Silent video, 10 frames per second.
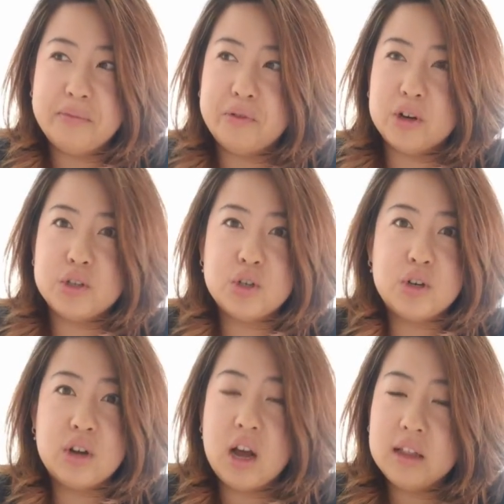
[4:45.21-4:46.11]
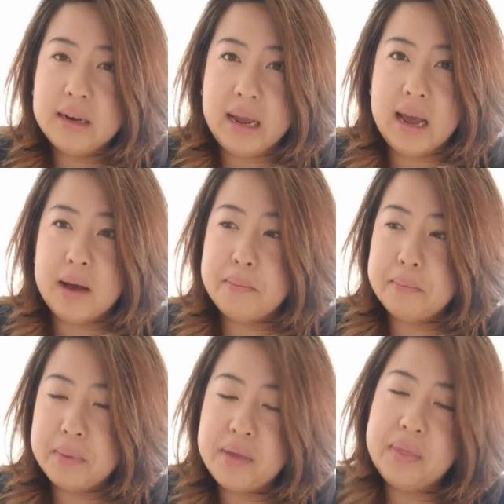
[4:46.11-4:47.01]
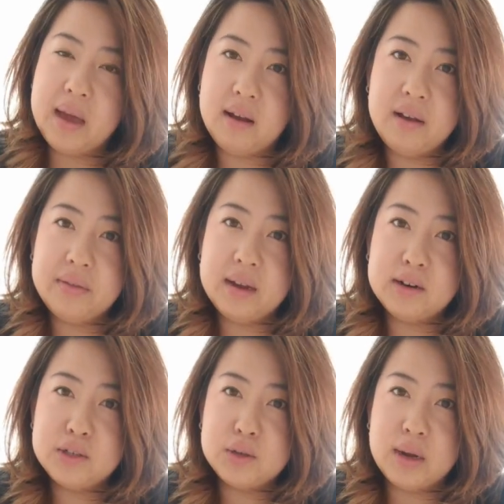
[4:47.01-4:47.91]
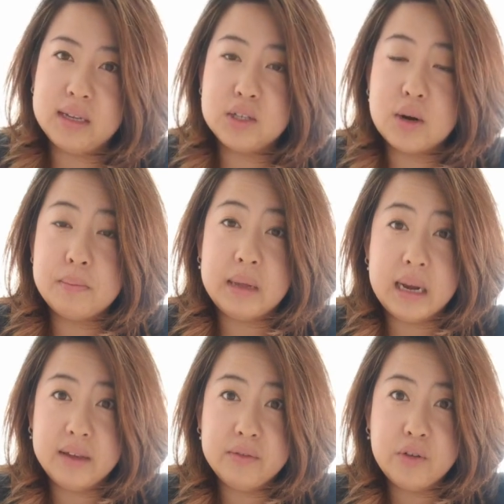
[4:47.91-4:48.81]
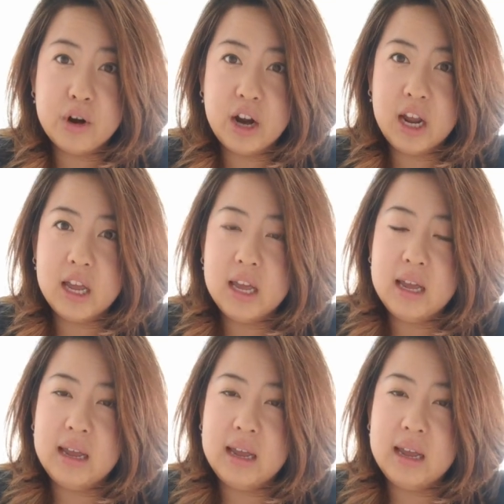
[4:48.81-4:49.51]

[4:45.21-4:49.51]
for a certain holiday, I'll put that on there so I can start planning for it.